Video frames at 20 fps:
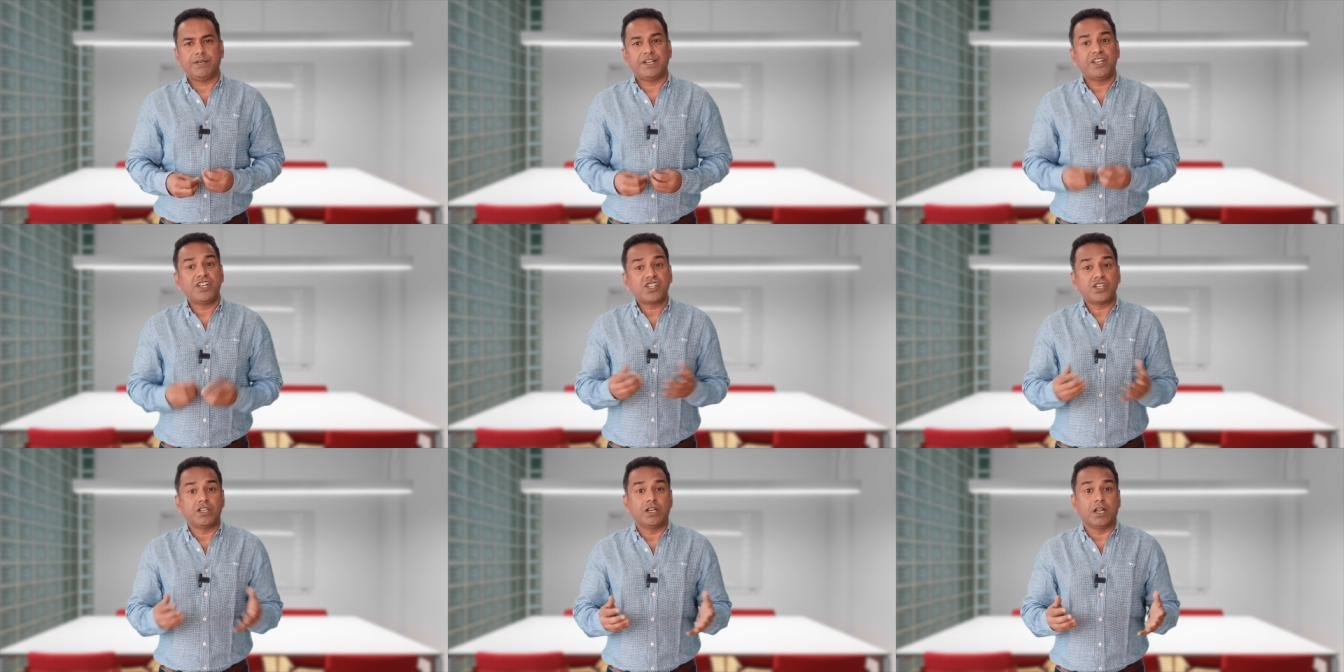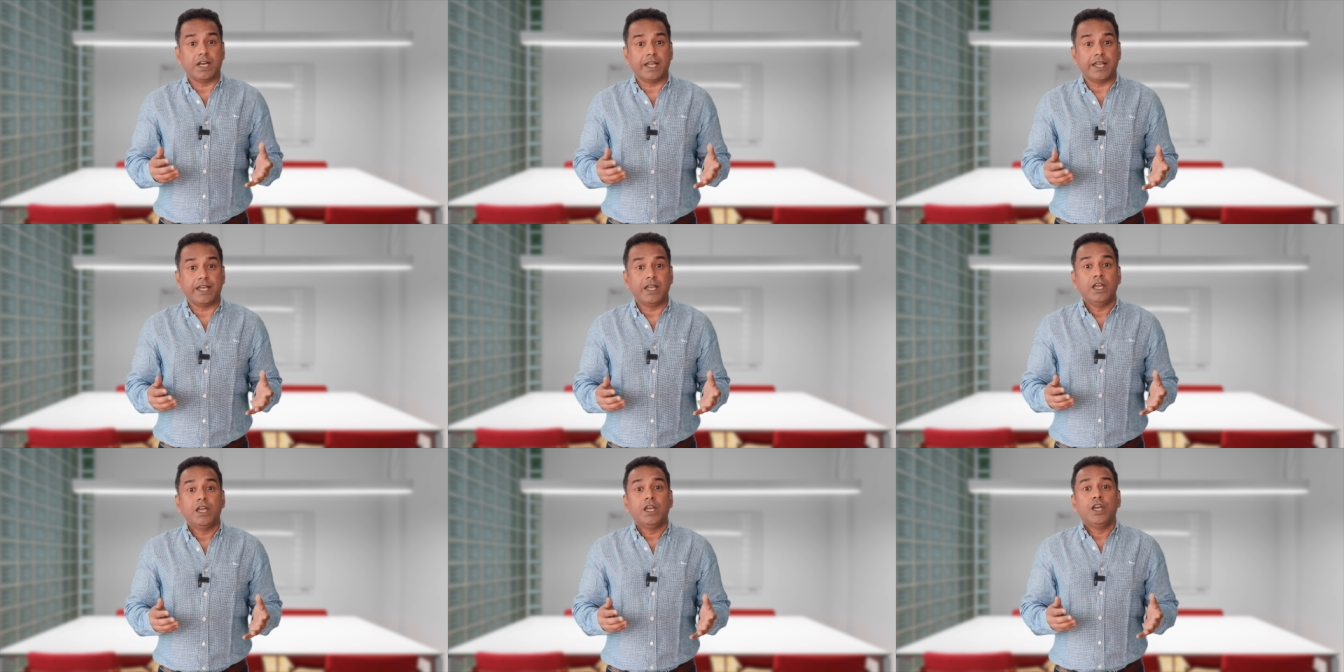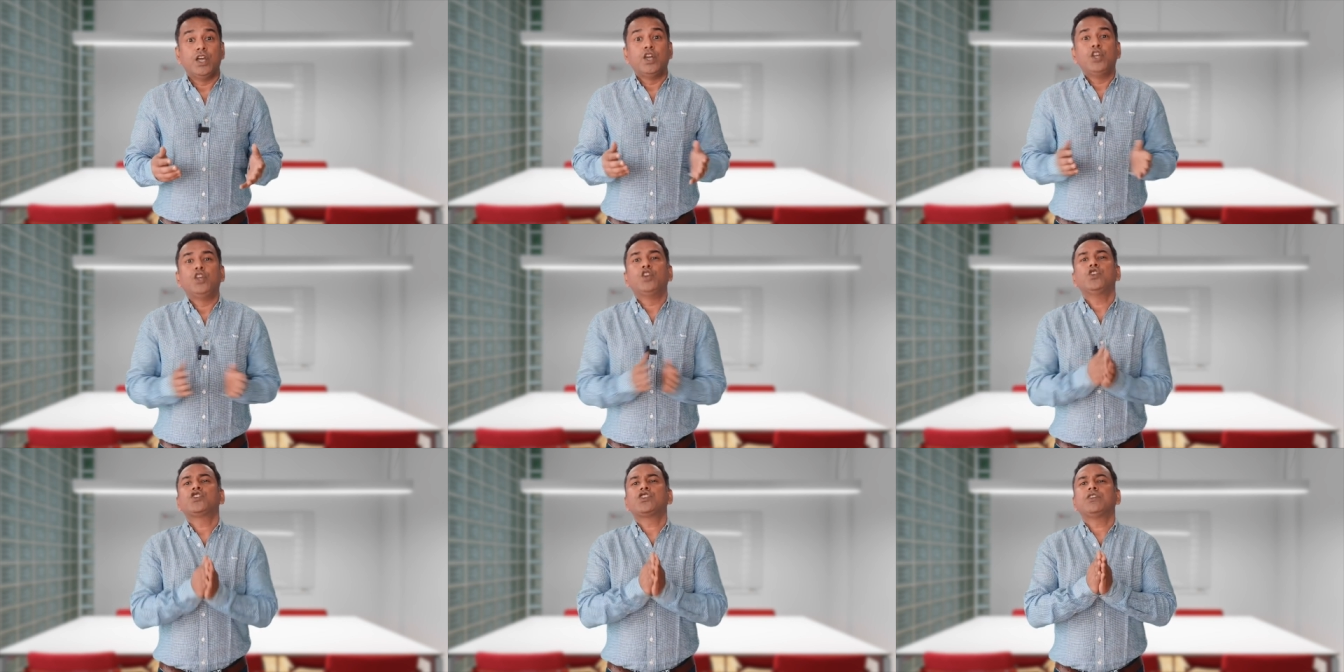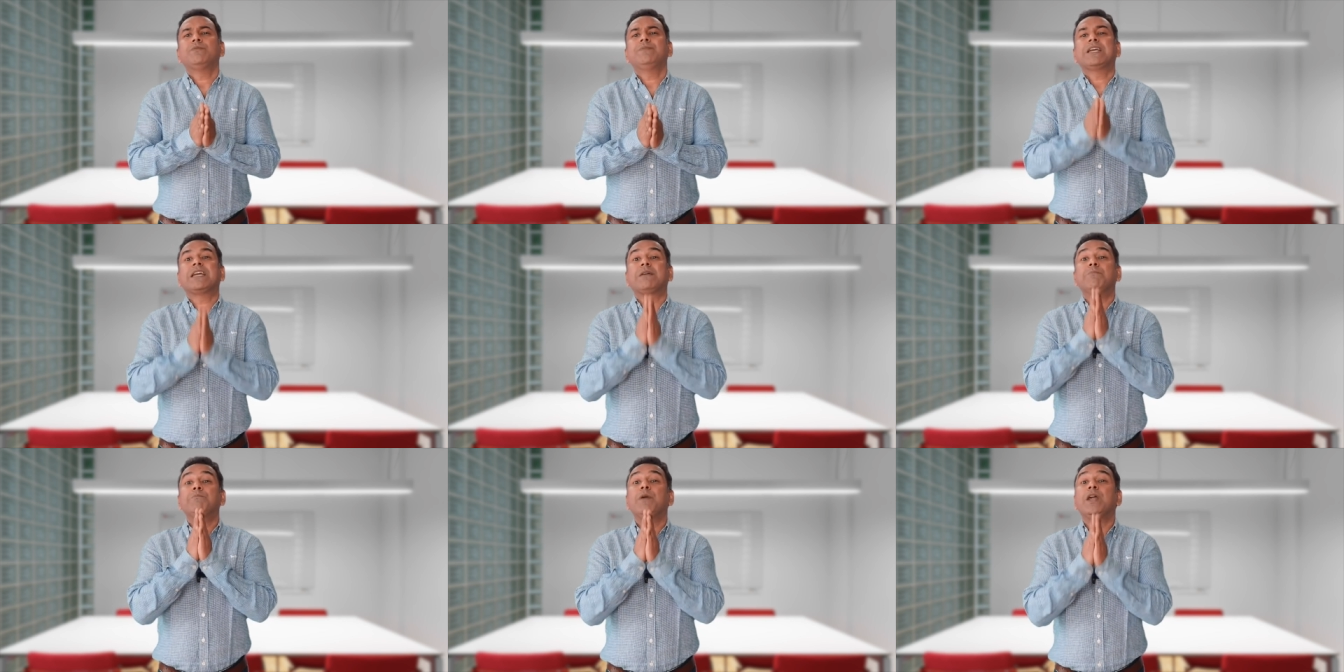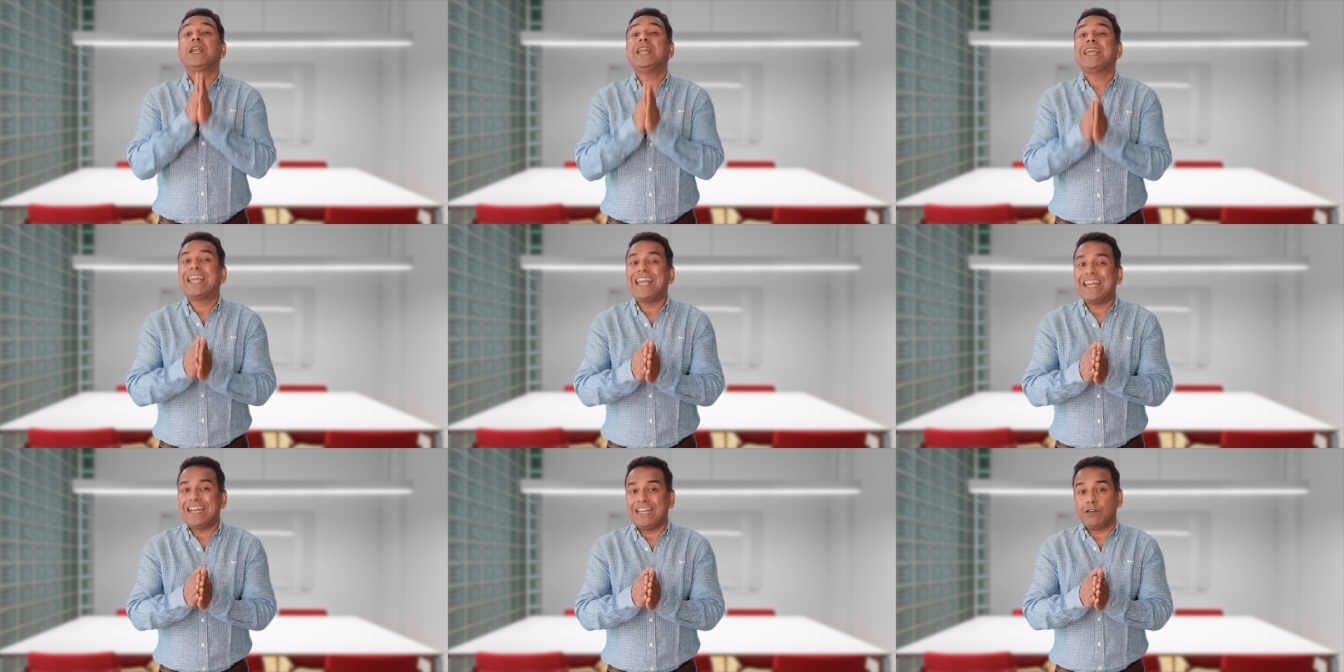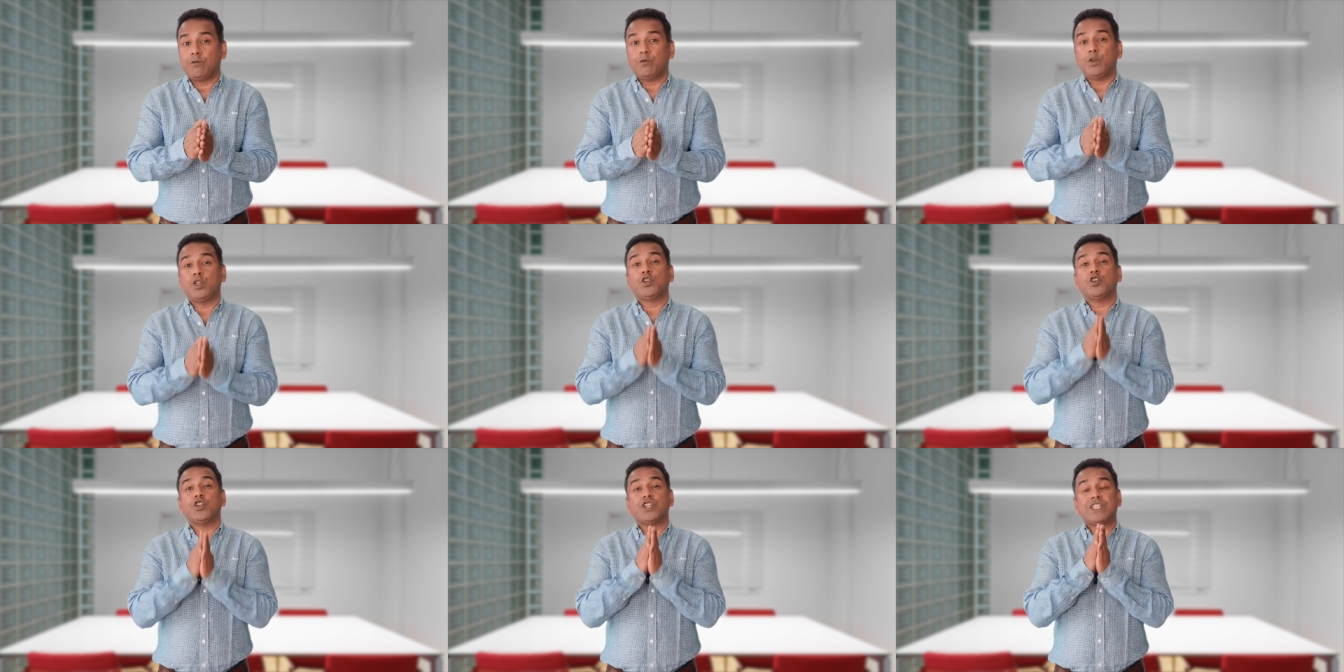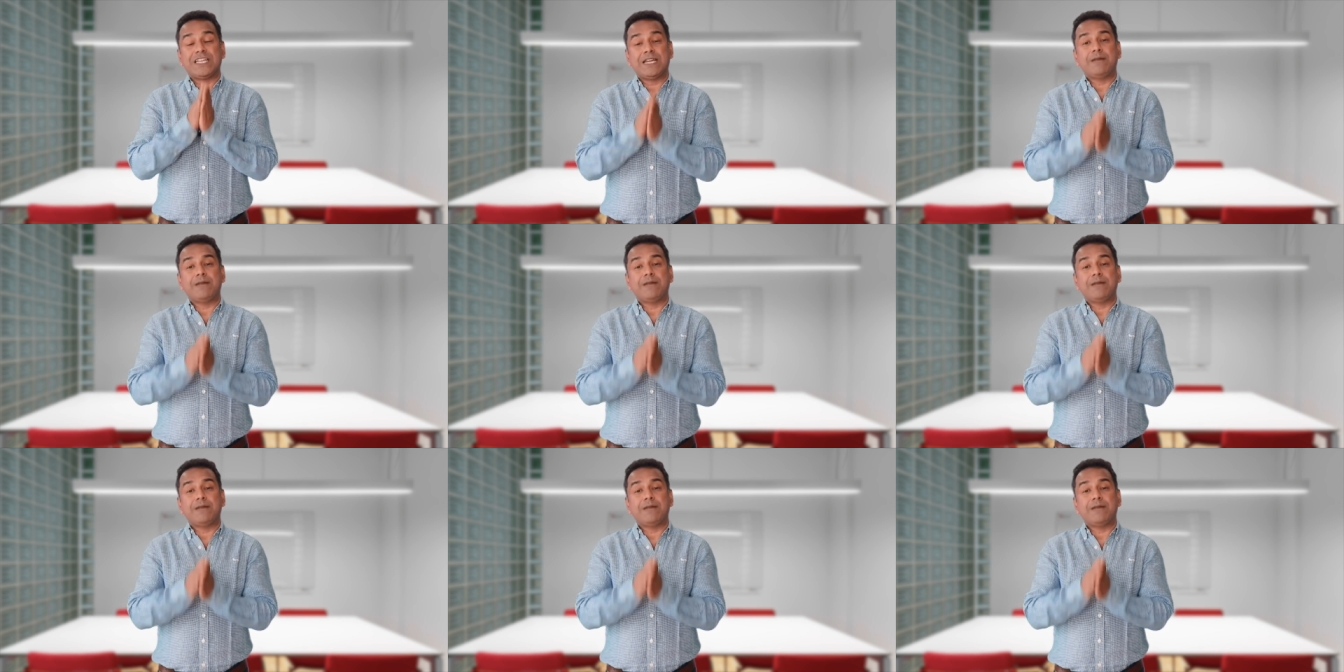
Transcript: Additionally, you should be communicating with your